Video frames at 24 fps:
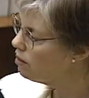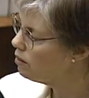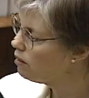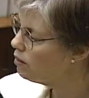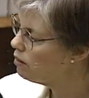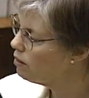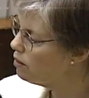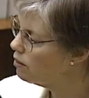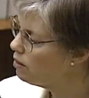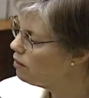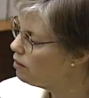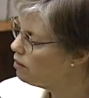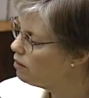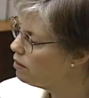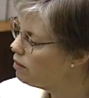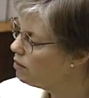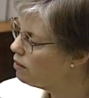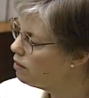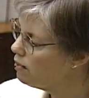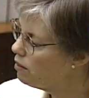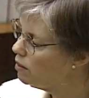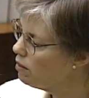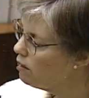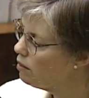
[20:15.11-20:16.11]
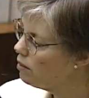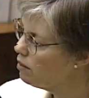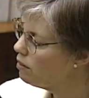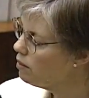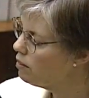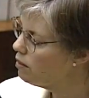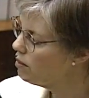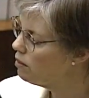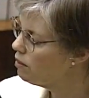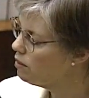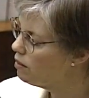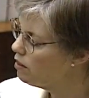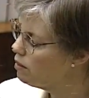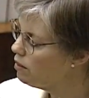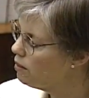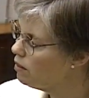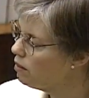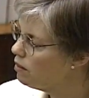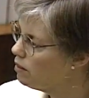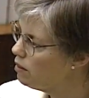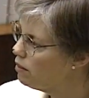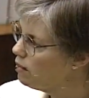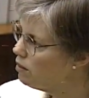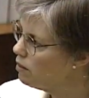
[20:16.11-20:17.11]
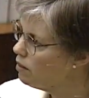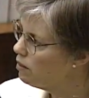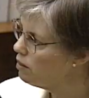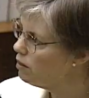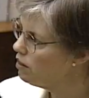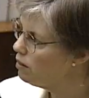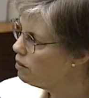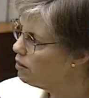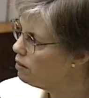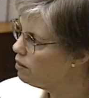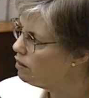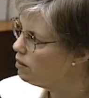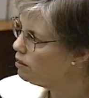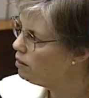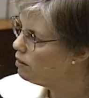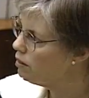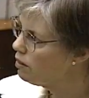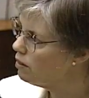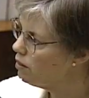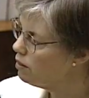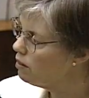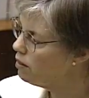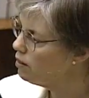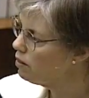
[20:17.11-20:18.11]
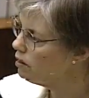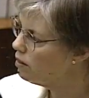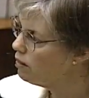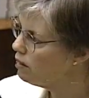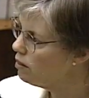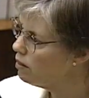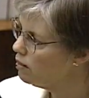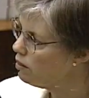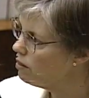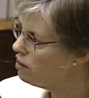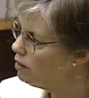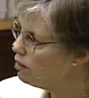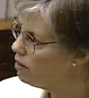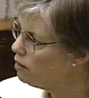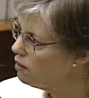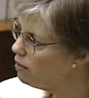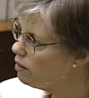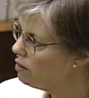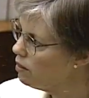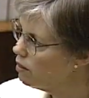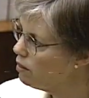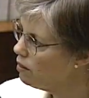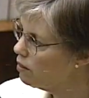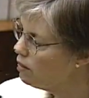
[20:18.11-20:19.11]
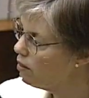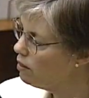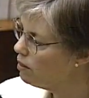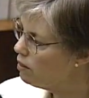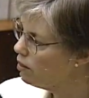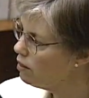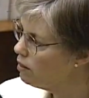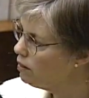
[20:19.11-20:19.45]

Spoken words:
And again, Dr. Cotton, after you got this second false positive,